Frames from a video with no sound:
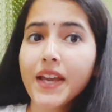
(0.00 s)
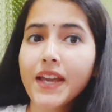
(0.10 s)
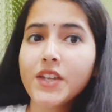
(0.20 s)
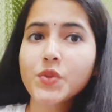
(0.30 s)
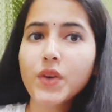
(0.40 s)

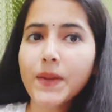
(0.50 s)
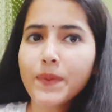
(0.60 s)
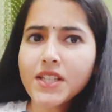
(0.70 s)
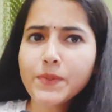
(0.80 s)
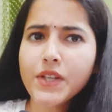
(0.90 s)
a square
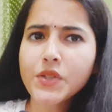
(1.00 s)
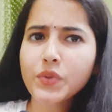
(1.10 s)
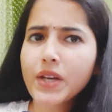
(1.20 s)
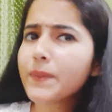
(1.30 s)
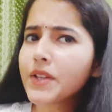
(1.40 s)
plus b
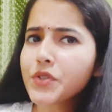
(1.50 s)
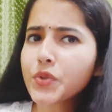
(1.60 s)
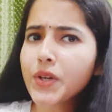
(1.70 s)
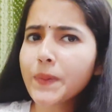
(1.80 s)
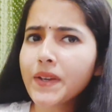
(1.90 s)
square plus
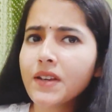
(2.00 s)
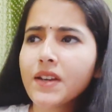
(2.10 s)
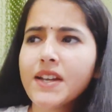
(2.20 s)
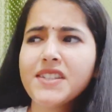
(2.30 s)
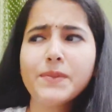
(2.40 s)
2ab.
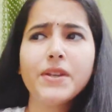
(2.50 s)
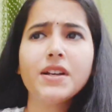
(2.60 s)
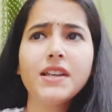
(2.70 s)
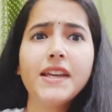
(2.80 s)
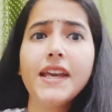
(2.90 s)

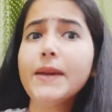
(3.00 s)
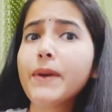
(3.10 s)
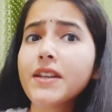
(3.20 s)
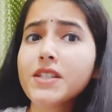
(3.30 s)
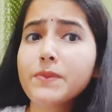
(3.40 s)
Similarly, a
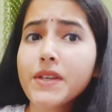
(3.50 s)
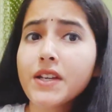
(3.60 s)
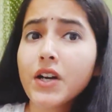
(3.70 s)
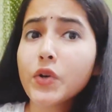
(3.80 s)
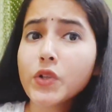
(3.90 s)
minus b
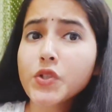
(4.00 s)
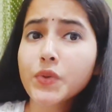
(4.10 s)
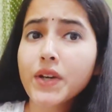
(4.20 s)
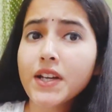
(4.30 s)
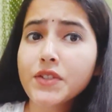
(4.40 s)
ka whole
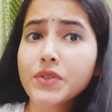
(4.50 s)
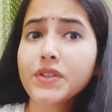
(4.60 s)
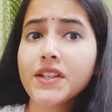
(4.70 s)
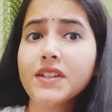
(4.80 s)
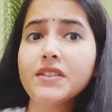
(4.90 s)
square. So
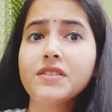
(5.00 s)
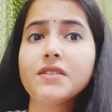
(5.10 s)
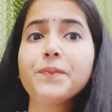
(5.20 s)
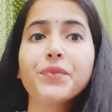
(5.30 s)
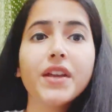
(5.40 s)
there is
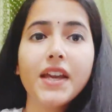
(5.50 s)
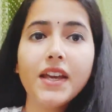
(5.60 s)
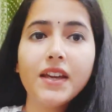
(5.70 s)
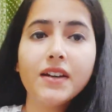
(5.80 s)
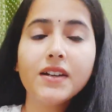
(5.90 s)

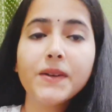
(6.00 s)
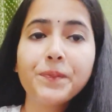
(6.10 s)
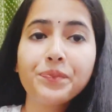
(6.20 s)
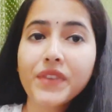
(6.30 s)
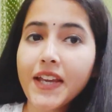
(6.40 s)

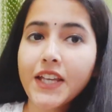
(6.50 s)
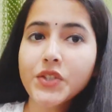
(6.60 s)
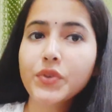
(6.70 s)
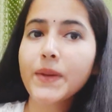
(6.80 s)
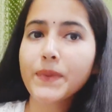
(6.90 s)
a
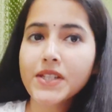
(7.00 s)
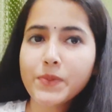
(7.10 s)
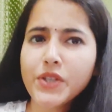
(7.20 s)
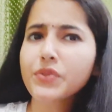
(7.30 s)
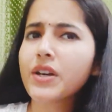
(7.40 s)
square plus
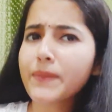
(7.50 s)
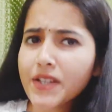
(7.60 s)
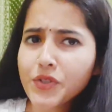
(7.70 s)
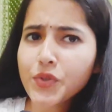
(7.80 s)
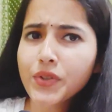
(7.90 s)
b square
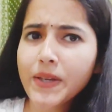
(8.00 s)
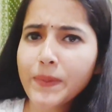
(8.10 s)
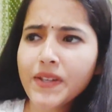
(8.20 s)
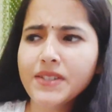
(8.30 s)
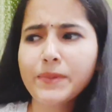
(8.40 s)
minus
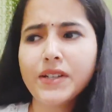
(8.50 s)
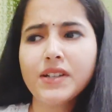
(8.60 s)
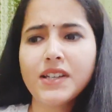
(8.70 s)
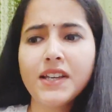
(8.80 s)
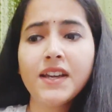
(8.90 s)
2ab.
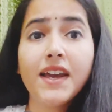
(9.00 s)
Similarly,